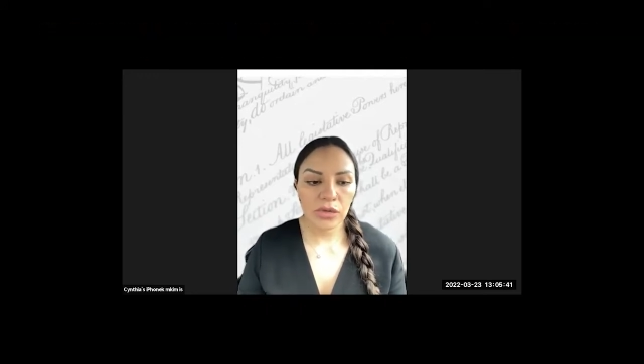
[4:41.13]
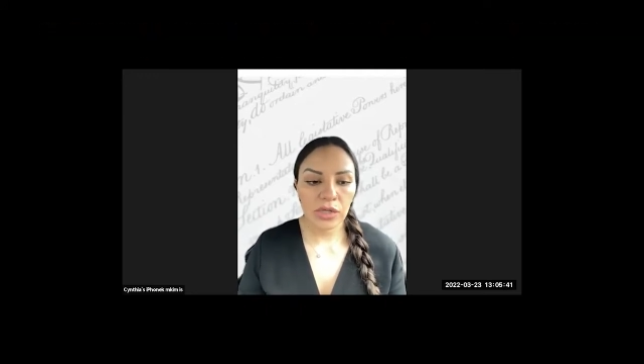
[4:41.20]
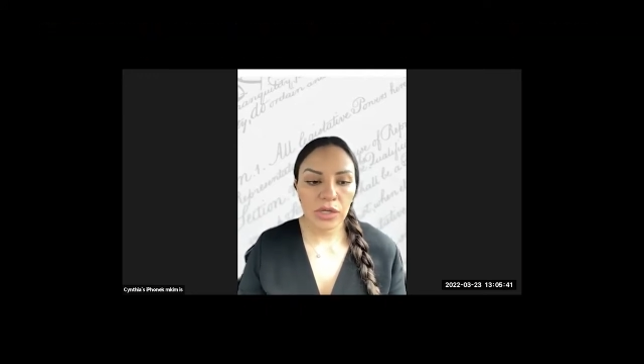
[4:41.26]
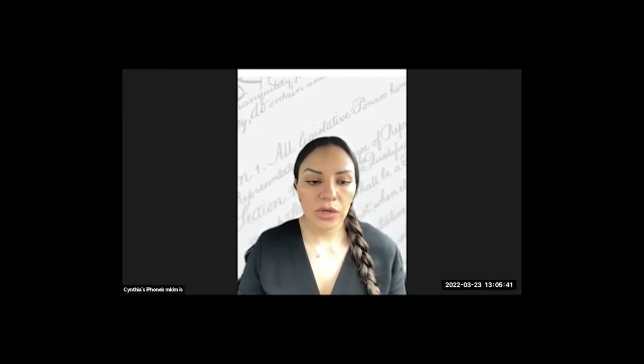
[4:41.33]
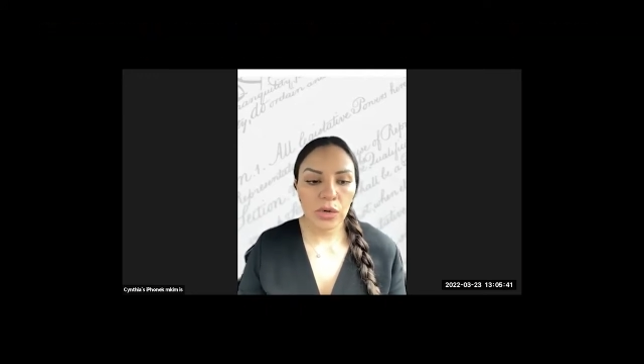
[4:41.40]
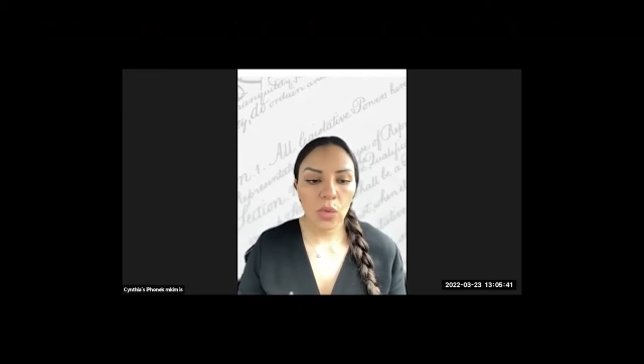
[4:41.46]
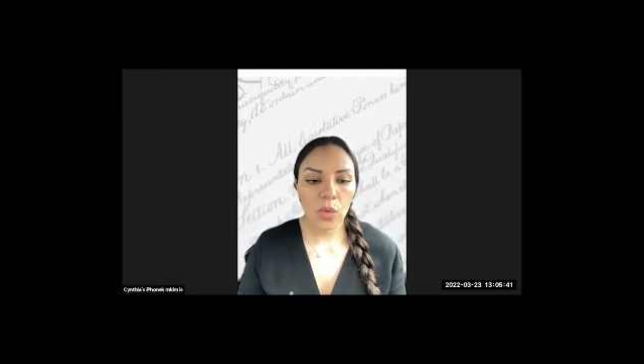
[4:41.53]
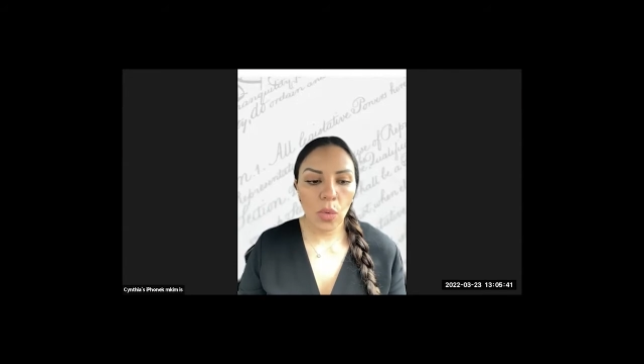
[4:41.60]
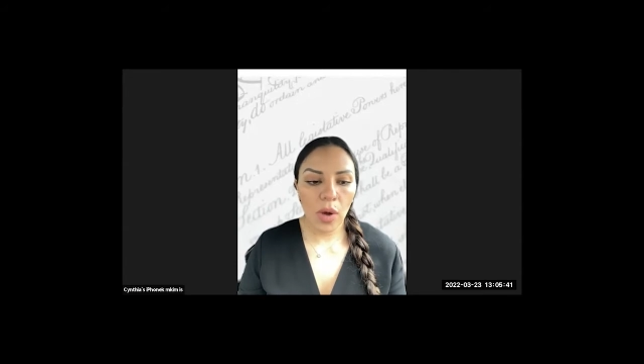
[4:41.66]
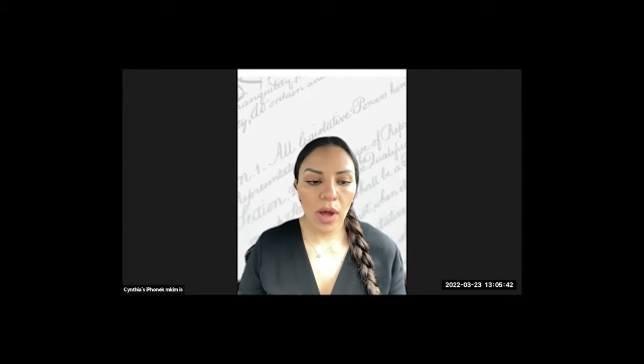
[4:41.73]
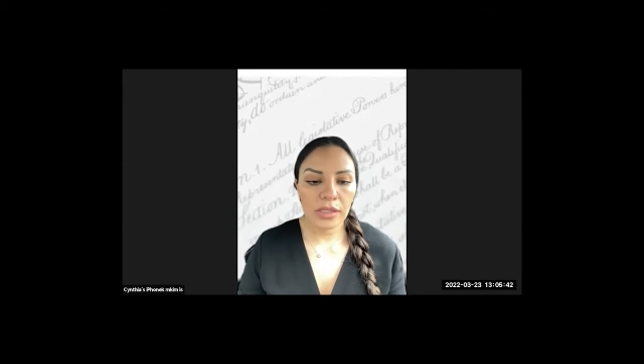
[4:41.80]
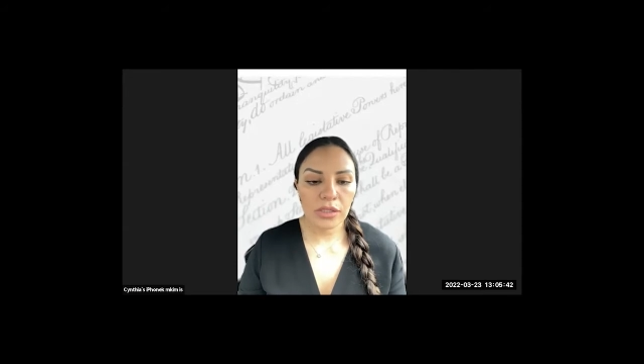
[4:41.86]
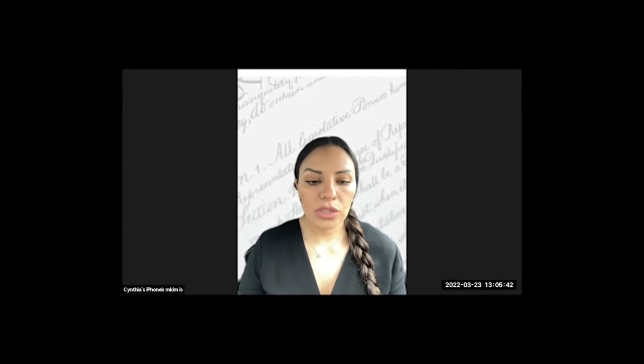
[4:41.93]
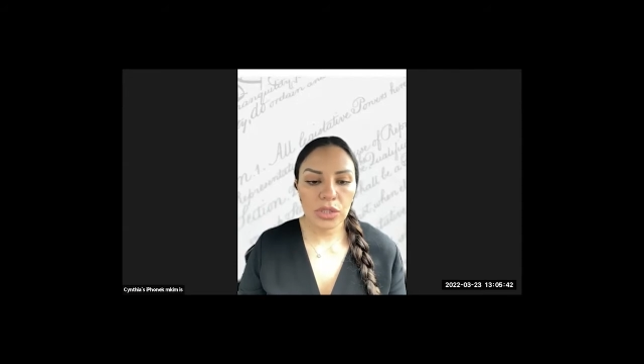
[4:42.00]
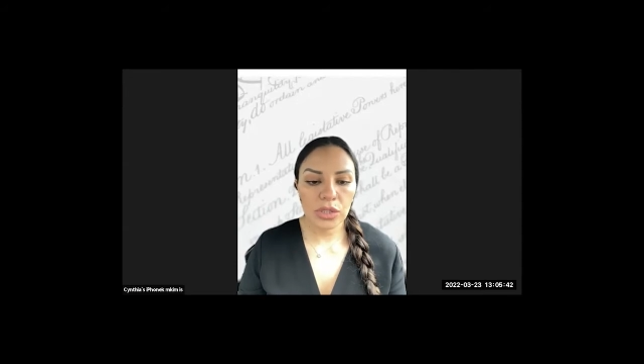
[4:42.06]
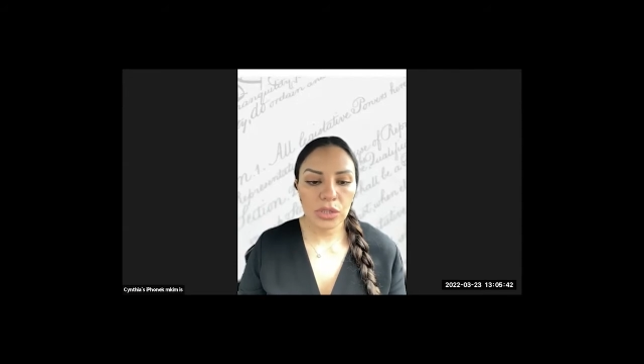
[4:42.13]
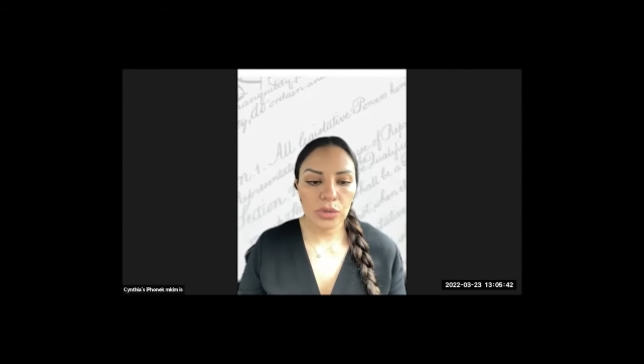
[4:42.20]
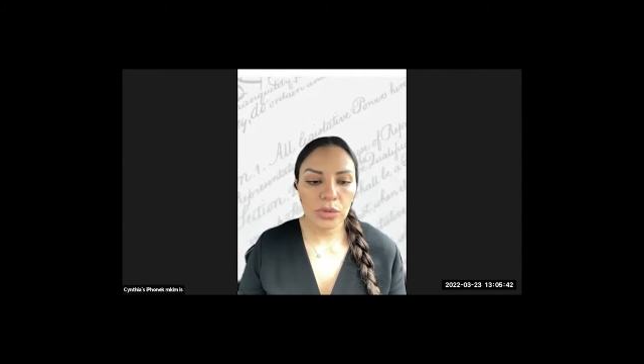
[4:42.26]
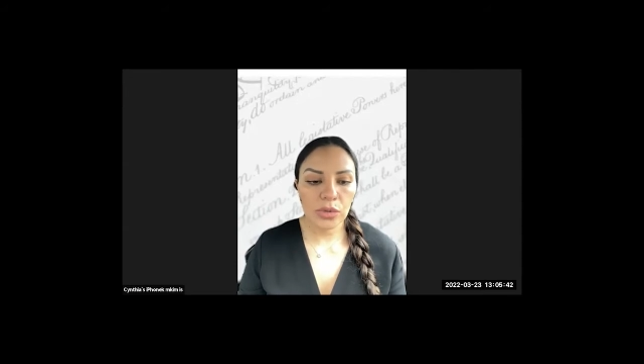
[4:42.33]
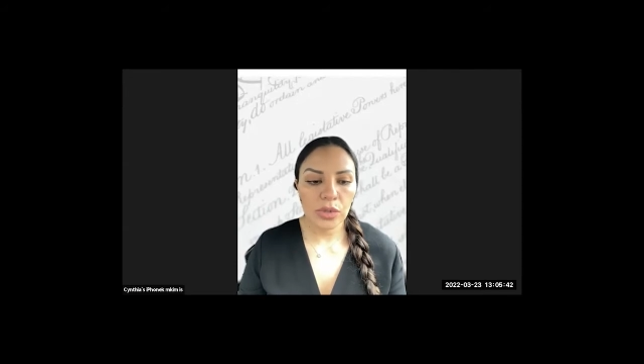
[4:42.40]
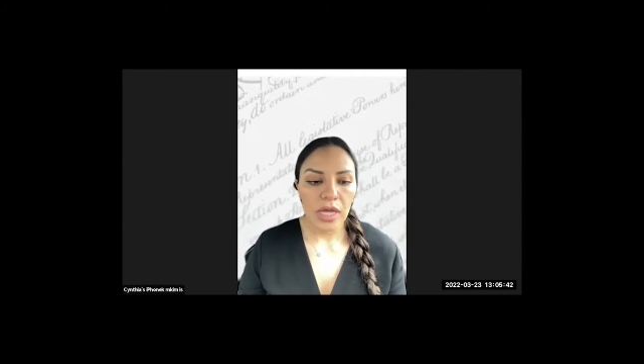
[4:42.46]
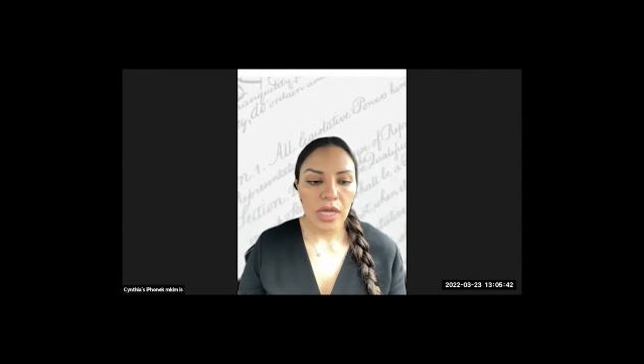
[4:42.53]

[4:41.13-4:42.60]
or they don't want to